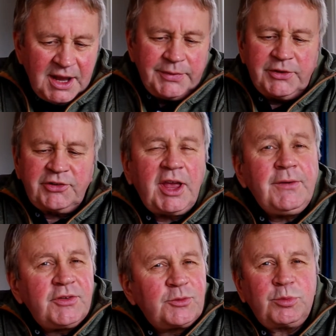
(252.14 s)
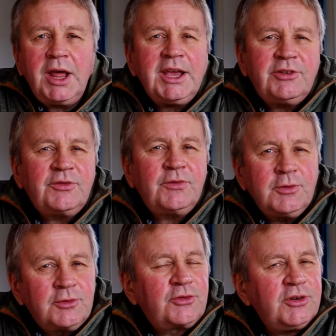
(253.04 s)
and the safest place for
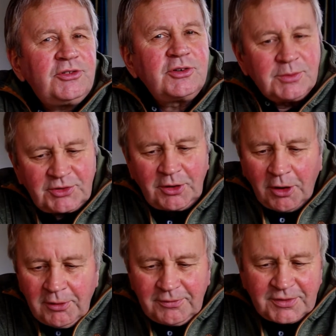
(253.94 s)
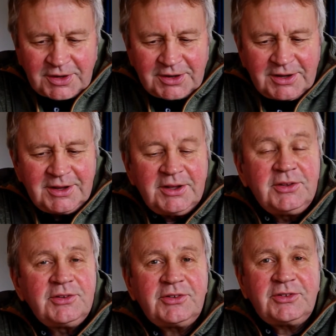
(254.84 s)
your treasure was often
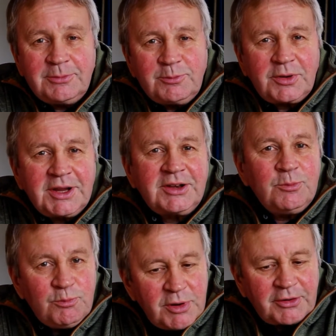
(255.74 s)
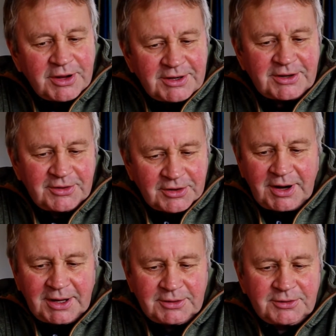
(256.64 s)
simply to bury it in the
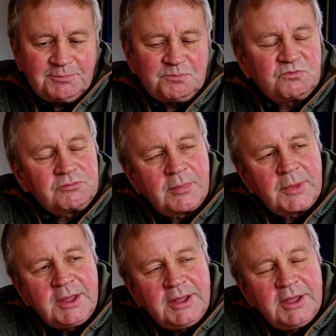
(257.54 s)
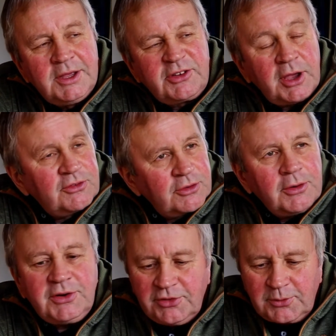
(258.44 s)
ground. So as
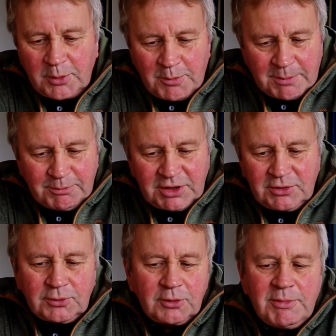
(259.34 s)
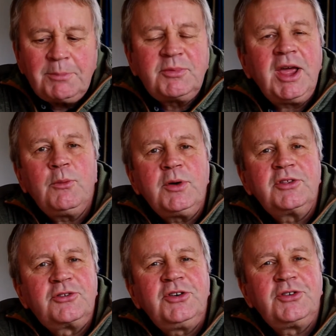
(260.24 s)
long as you remembered or mapped out where
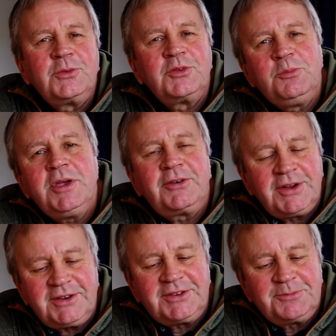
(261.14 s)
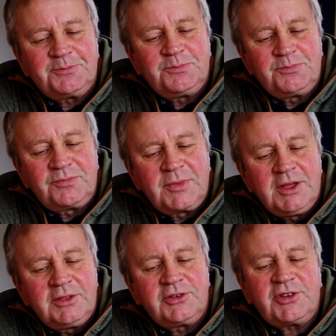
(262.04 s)
the treasure was buried,
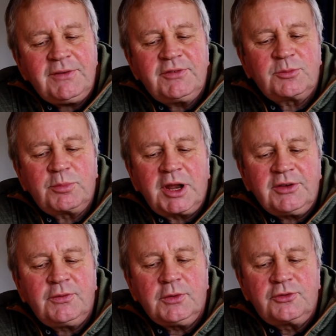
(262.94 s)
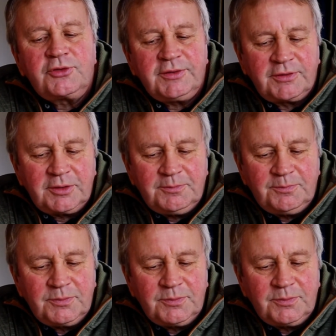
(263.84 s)
the safest place for your treasure